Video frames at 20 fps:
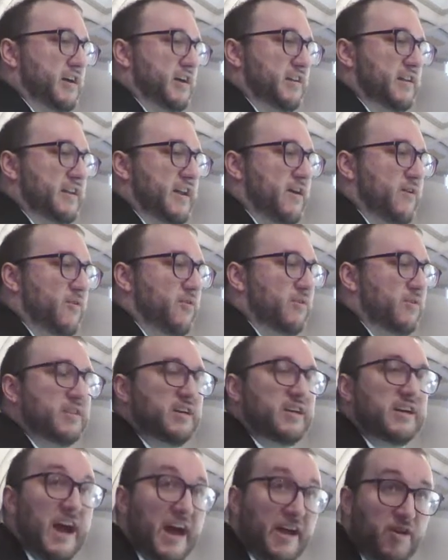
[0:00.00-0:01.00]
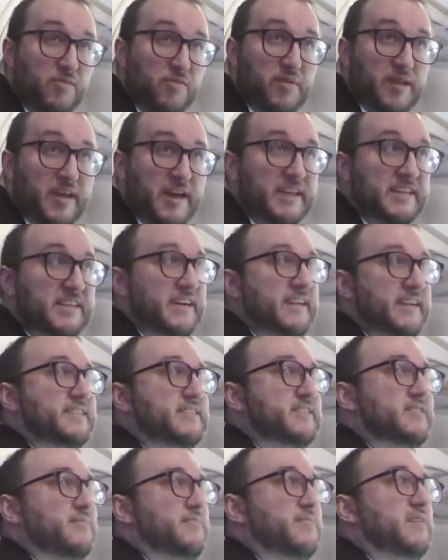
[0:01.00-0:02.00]
now, legato playing tends
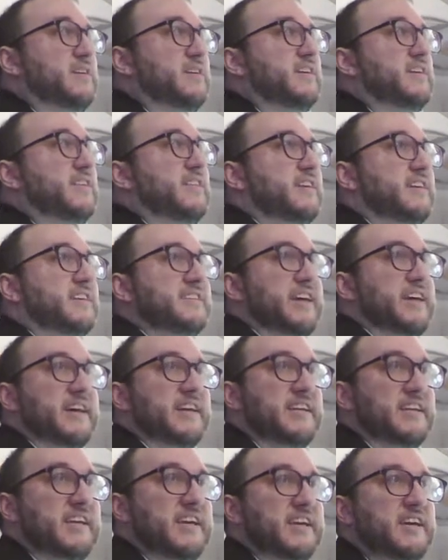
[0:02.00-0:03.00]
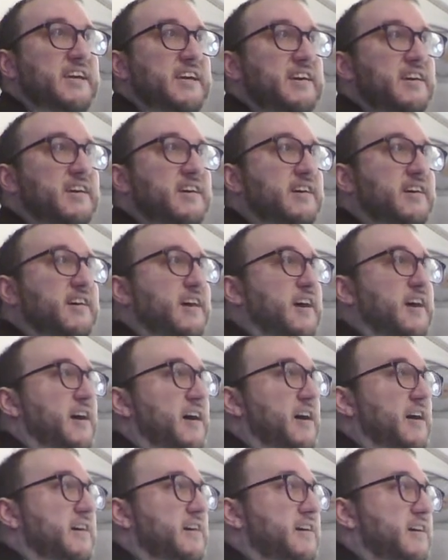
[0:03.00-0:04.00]
to be the technique
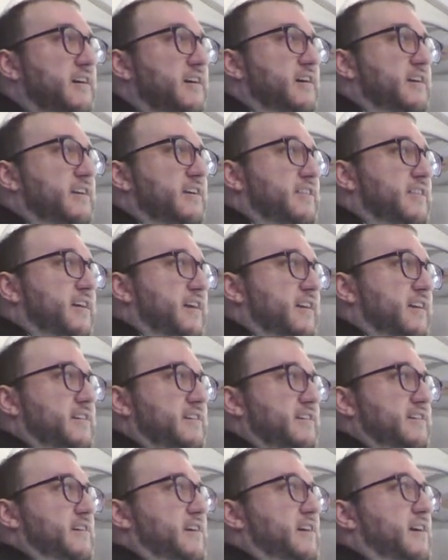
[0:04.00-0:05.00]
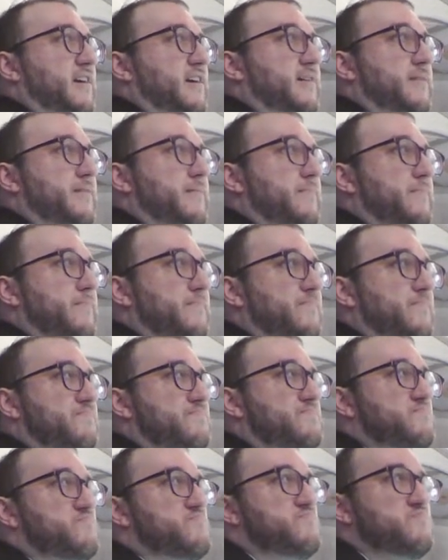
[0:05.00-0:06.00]
uh, that uh,
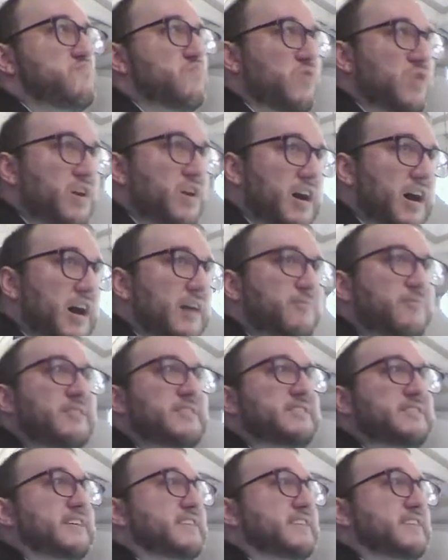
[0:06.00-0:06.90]
I wouldn't say